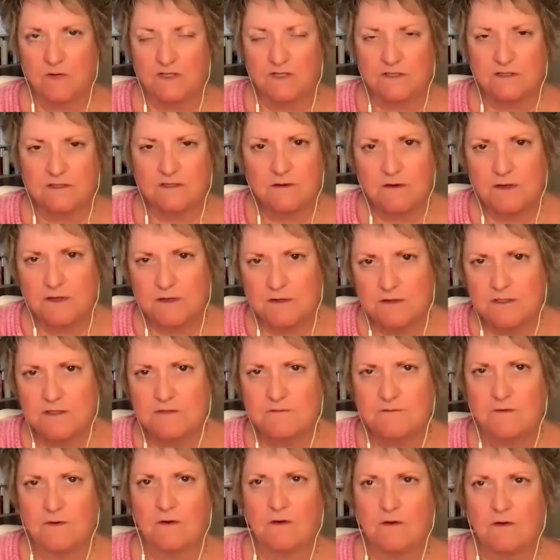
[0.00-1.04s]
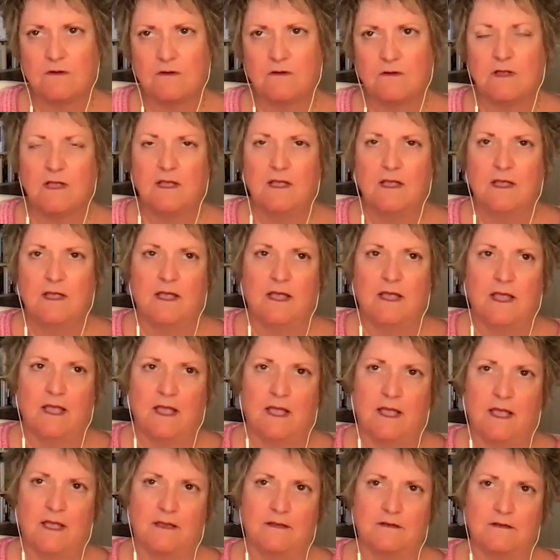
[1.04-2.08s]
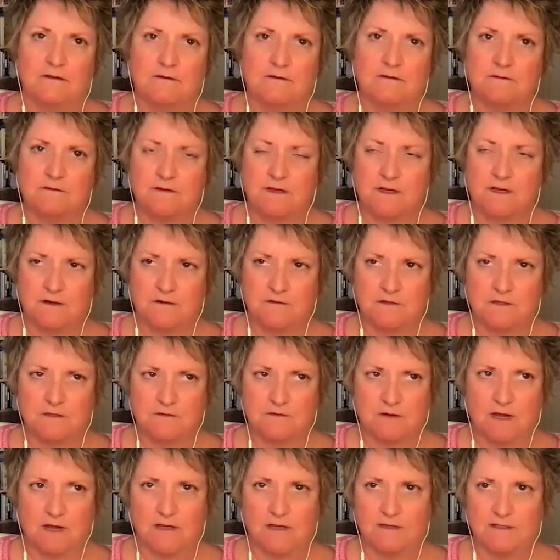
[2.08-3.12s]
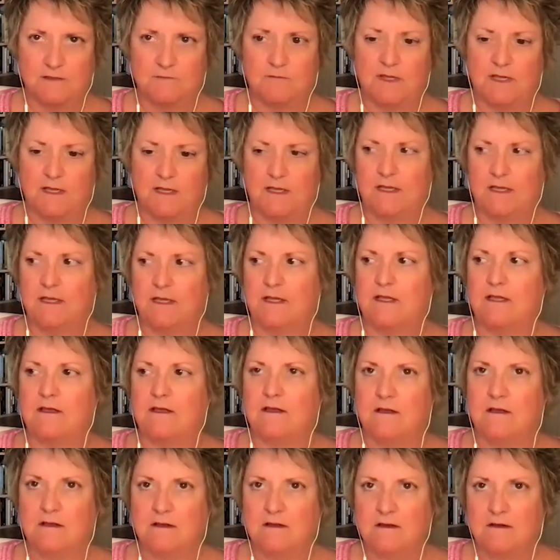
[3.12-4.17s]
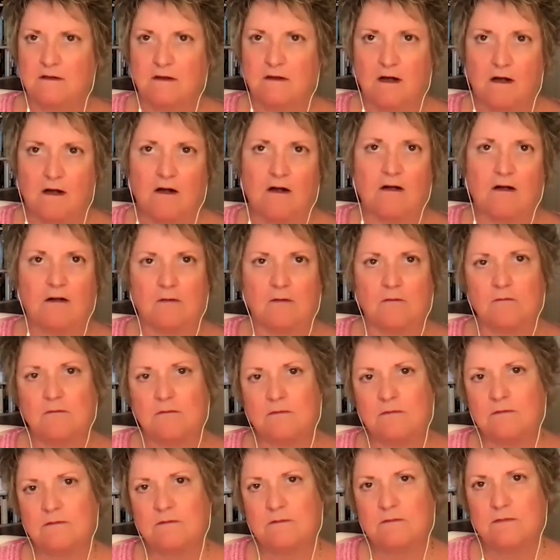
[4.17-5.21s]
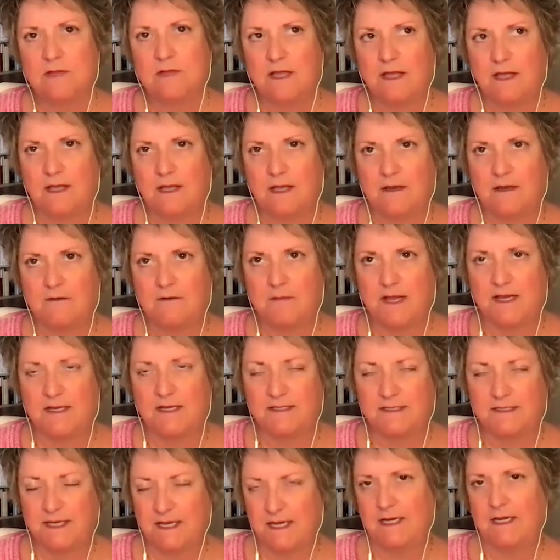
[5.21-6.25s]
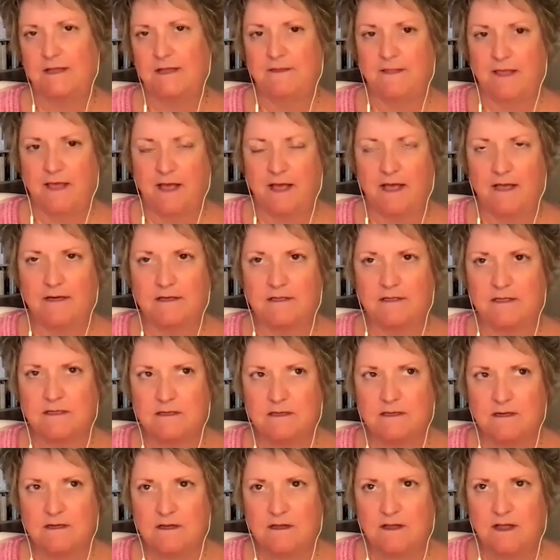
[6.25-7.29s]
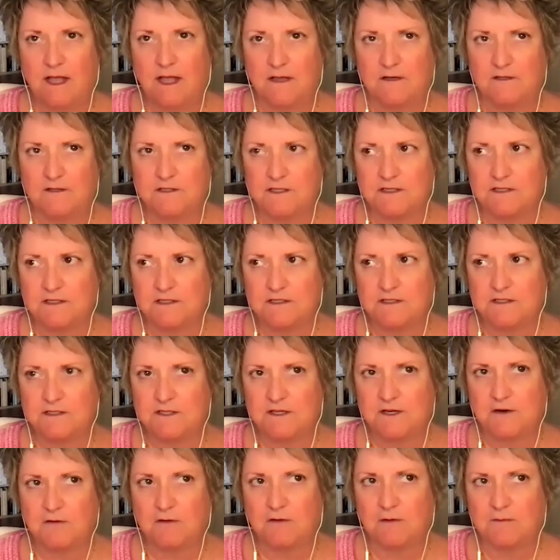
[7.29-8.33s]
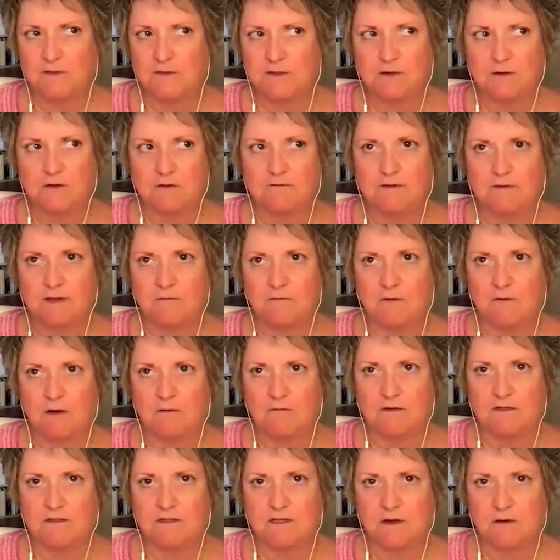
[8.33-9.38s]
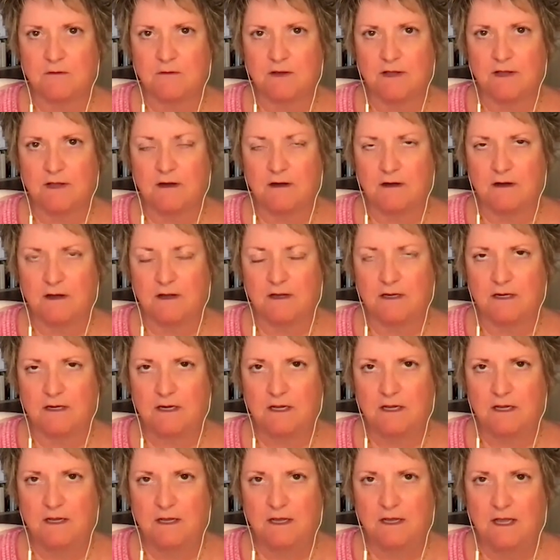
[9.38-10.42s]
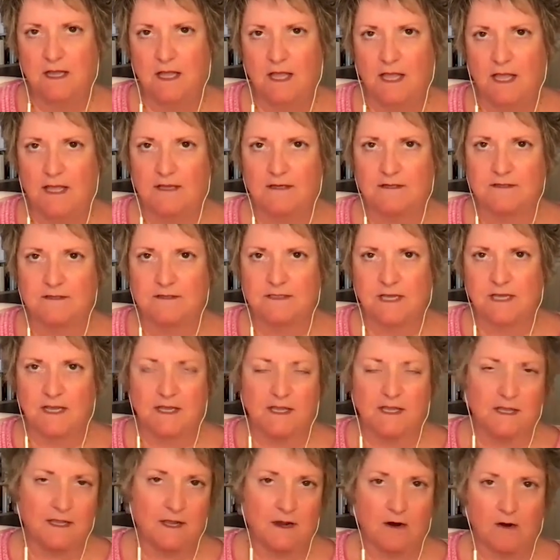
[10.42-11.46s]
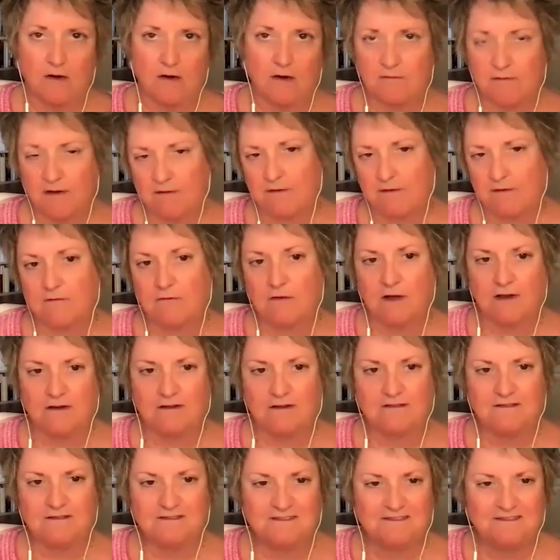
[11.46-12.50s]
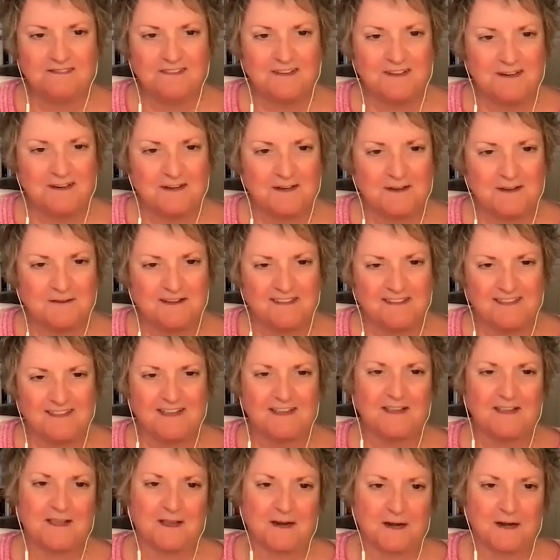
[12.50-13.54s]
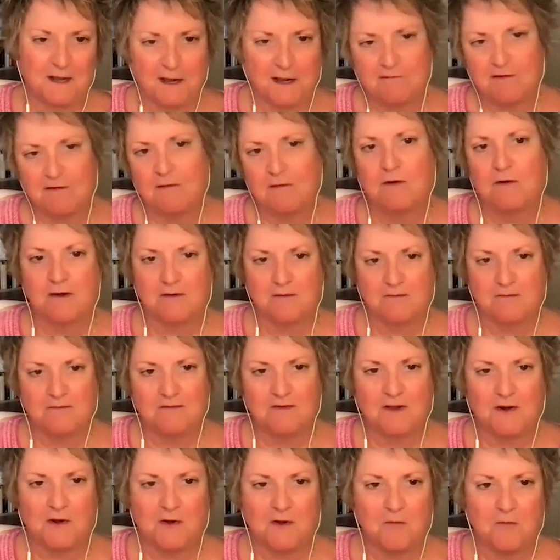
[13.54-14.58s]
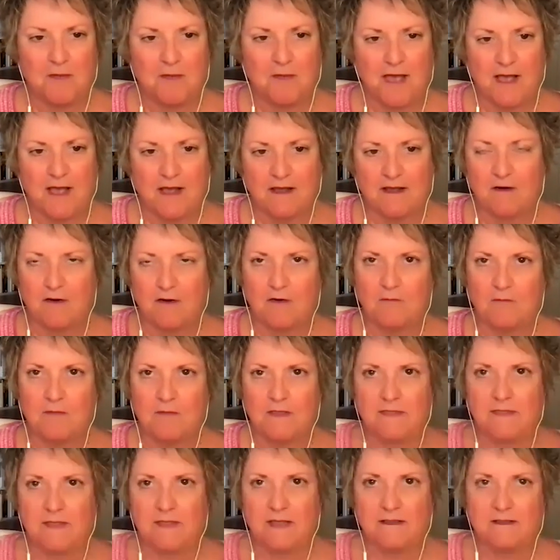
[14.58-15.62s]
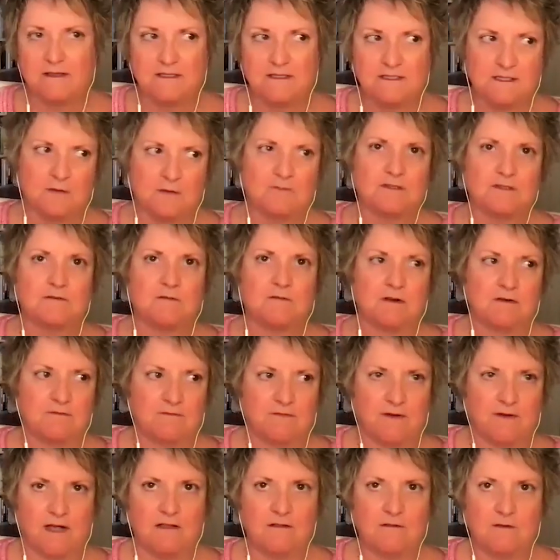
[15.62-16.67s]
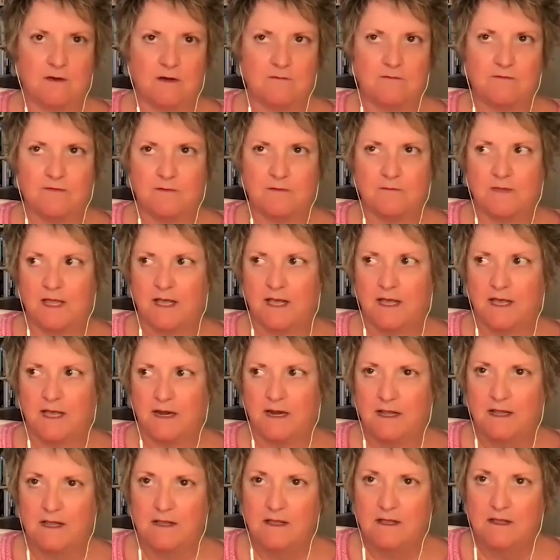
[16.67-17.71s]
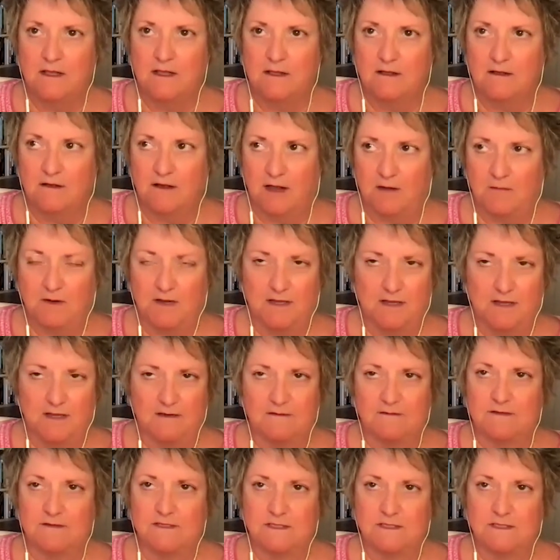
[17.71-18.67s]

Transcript: was so useful, and, trying to be calm and maintaining that, and just, observing what was going on and taking care of everyone, and then getting everyone, back home, and then the subsequent follow up from that. I mean,